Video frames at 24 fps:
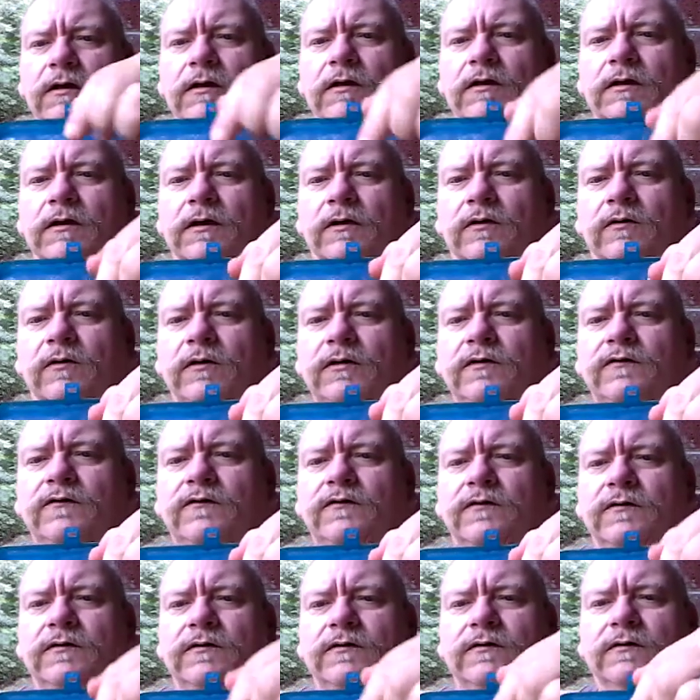Now hooks,
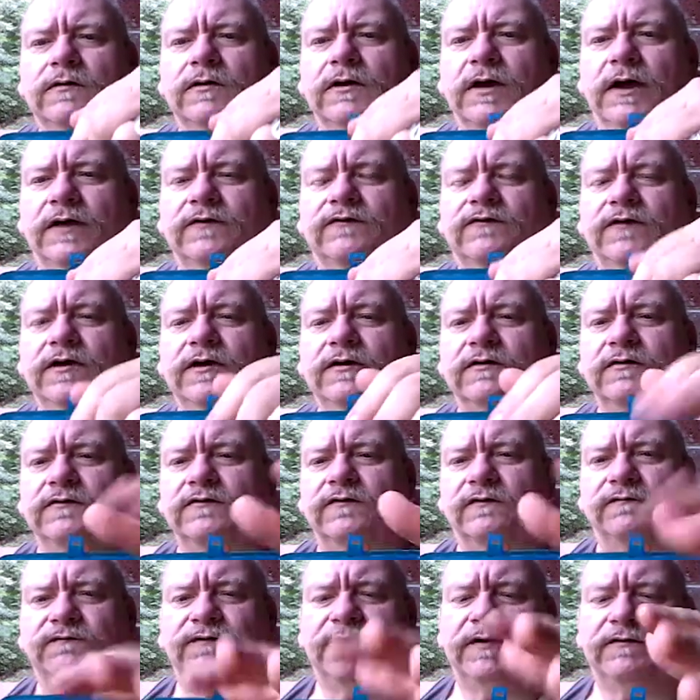got sinkers
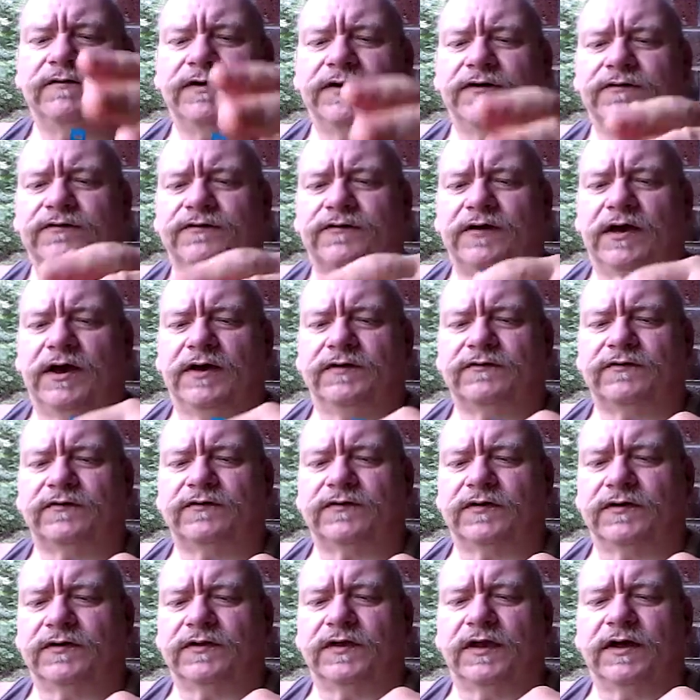of various sizes
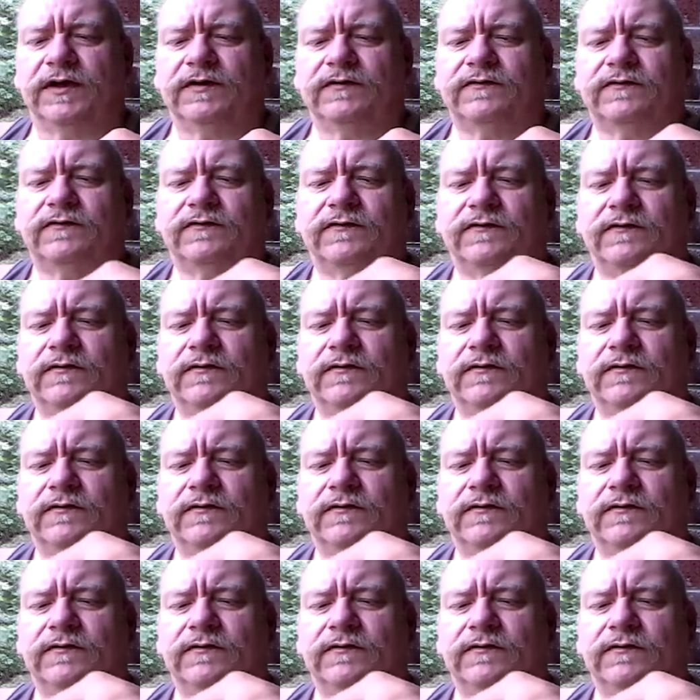and lengths.